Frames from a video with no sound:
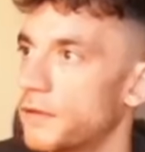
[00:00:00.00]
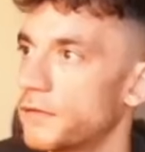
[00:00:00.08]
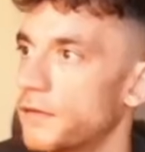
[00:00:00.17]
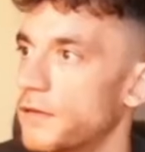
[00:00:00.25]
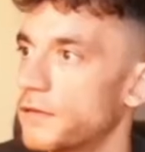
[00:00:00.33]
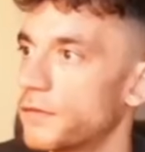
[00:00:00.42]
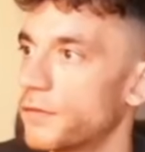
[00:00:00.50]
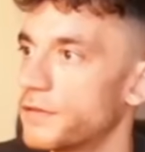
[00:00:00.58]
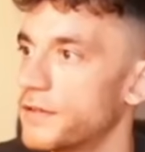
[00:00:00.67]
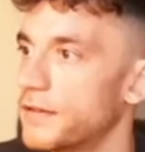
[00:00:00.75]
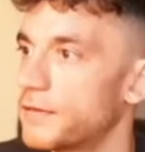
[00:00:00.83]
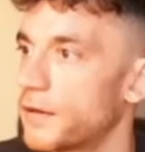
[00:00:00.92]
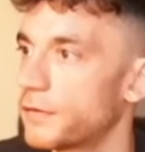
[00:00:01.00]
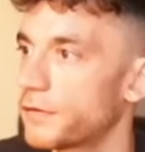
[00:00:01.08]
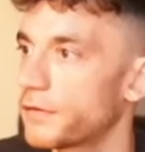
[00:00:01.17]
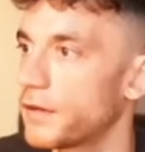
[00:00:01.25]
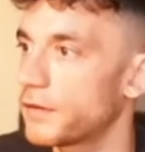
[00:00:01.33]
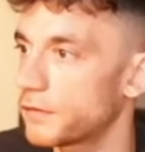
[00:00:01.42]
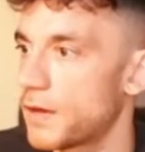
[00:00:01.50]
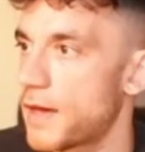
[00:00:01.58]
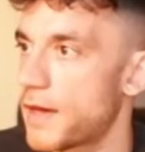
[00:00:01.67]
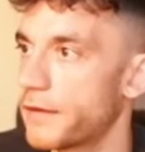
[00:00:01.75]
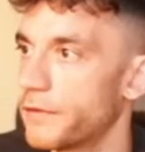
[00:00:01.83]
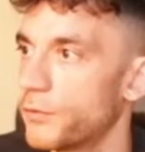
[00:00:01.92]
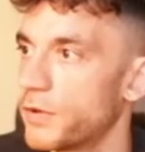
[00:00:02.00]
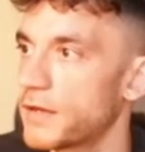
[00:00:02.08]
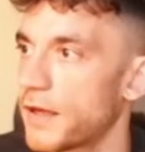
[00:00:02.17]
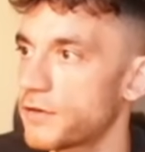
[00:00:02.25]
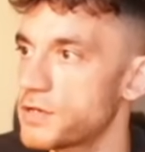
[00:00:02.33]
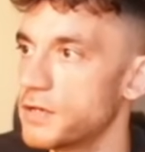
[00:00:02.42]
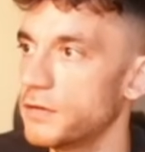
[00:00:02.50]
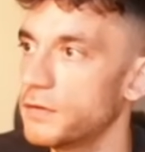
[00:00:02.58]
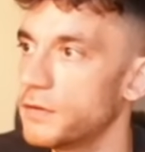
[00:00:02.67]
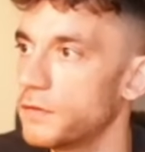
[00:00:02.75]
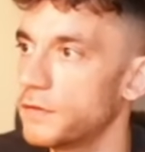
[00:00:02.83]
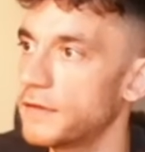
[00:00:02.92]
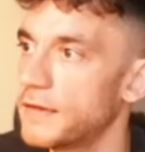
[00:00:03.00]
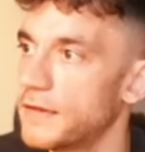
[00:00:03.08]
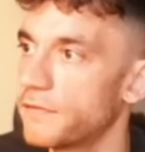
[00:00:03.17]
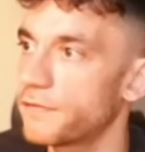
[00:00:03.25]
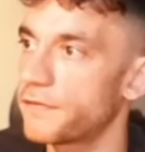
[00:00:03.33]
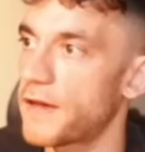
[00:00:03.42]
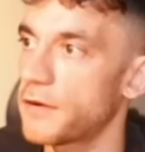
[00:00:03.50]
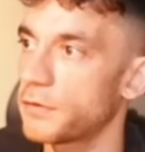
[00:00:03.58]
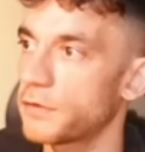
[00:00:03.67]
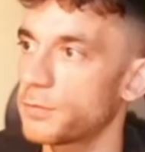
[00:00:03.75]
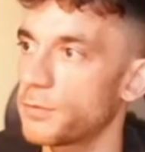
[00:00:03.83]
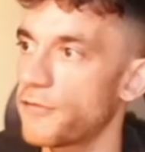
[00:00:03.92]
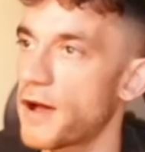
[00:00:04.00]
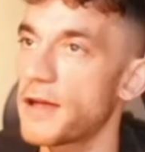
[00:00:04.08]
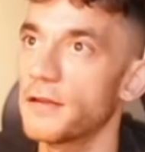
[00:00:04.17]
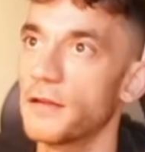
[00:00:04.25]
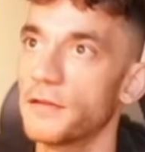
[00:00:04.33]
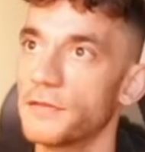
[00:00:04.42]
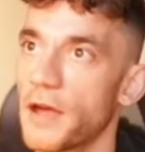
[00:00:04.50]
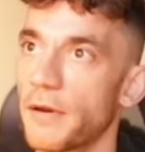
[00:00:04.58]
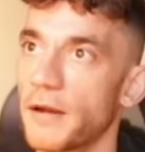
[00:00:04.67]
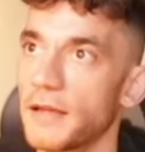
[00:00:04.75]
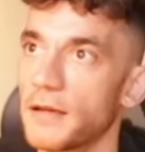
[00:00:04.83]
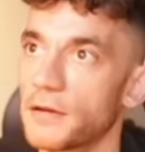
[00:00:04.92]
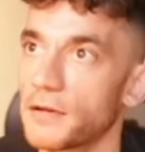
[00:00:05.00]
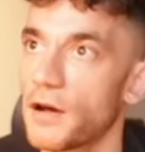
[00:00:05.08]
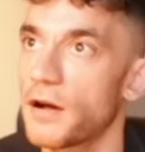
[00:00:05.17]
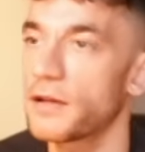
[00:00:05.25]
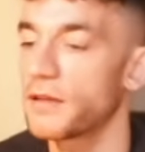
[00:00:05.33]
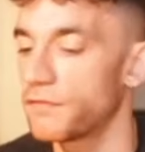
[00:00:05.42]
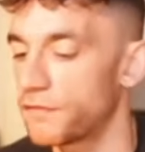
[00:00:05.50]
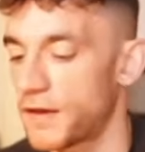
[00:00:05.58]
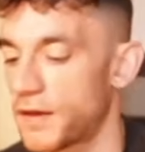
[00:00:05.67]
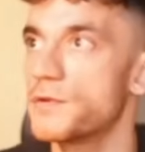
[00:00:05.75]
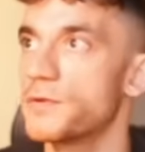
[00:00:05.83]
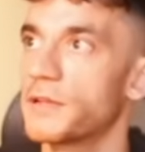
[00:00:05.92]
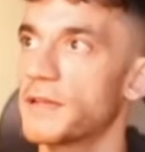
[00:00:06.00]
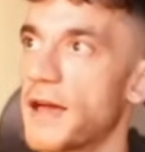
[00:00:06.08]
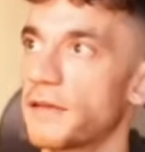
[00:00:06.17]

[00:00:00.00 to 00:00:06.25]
So this is all the details on this. And we can actually use the inference provider directly on Hugging Face if you want to get